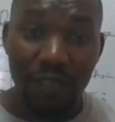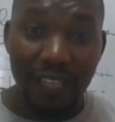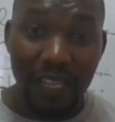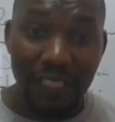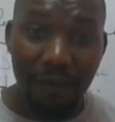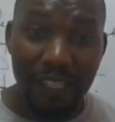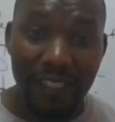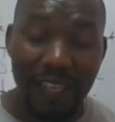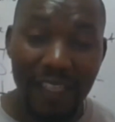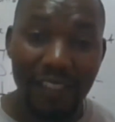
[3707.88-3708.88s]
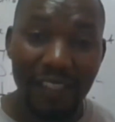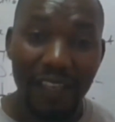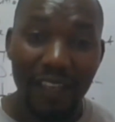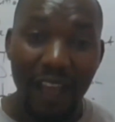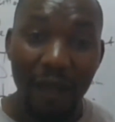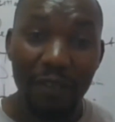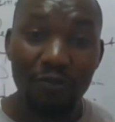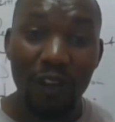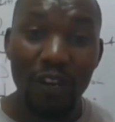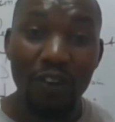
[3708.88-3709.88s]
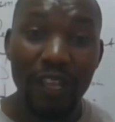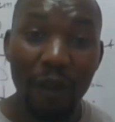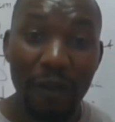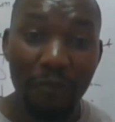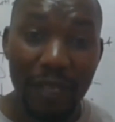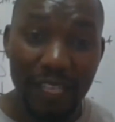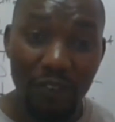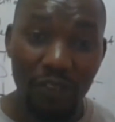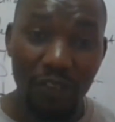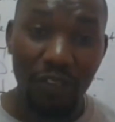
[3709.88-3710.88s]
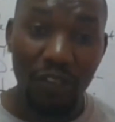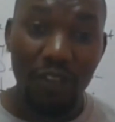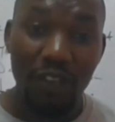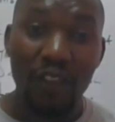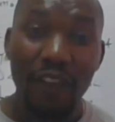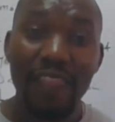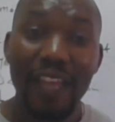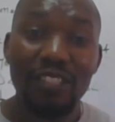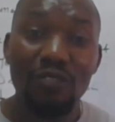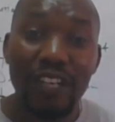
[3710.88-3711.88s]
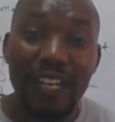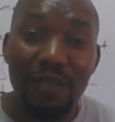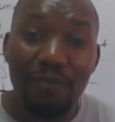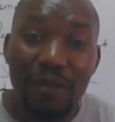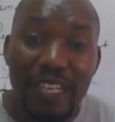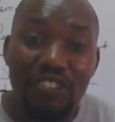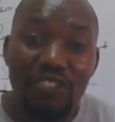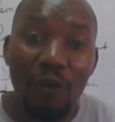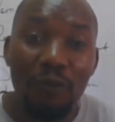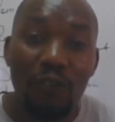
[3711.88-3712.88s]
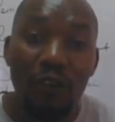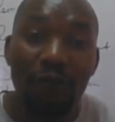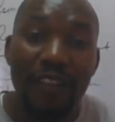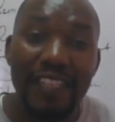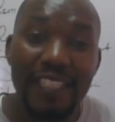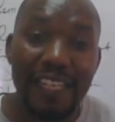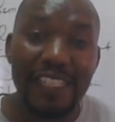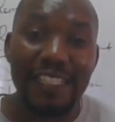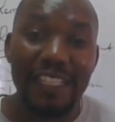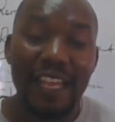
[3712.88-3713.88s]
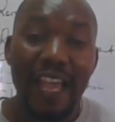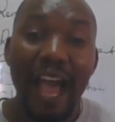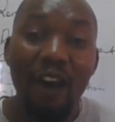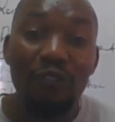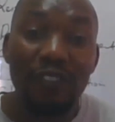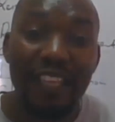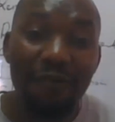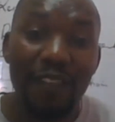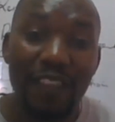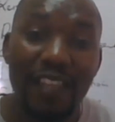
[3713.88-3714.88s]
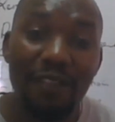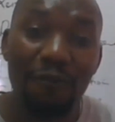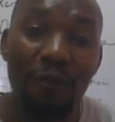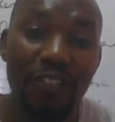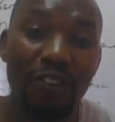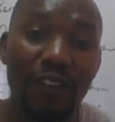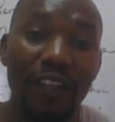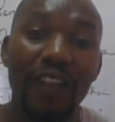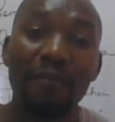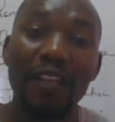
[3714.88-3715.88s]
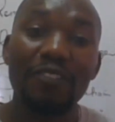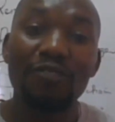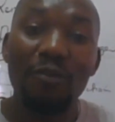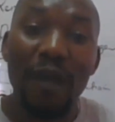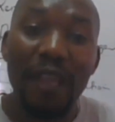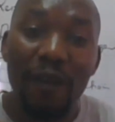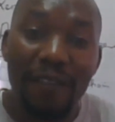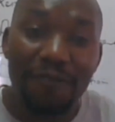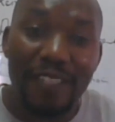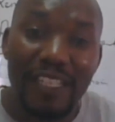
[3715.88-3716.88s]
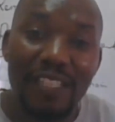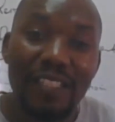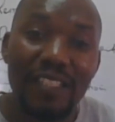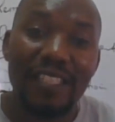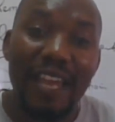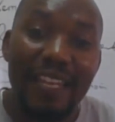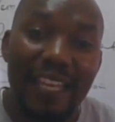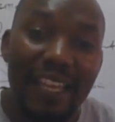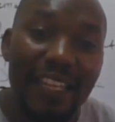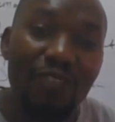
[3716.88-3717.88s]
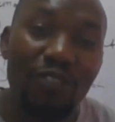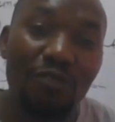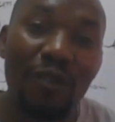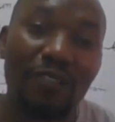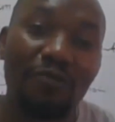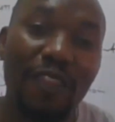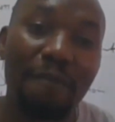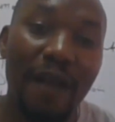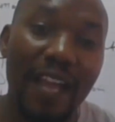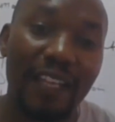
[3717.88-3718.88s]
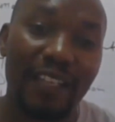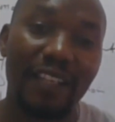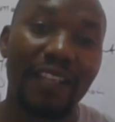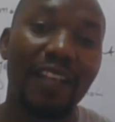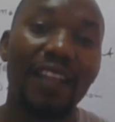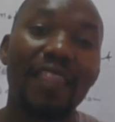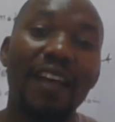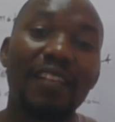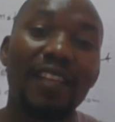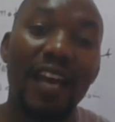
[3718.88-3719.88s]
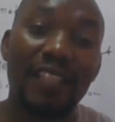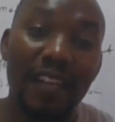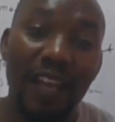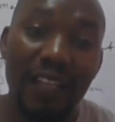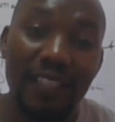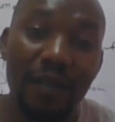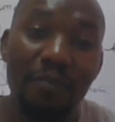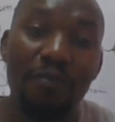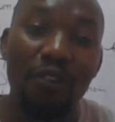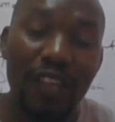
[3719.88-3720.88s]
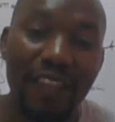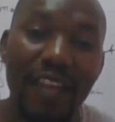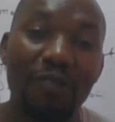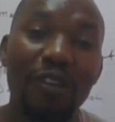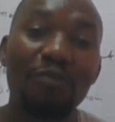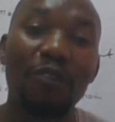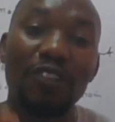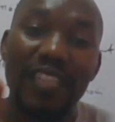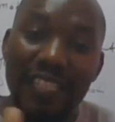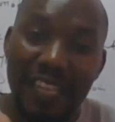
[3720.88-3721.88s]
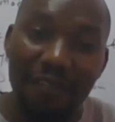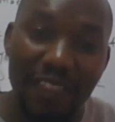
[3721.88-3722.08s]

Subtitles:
Which customer is this? Amechukua loan ya 1 billion. That is already breach of confidentiality. How safe is the information? But you know, my wife didn't sign any document with the bank that as an employee that will protect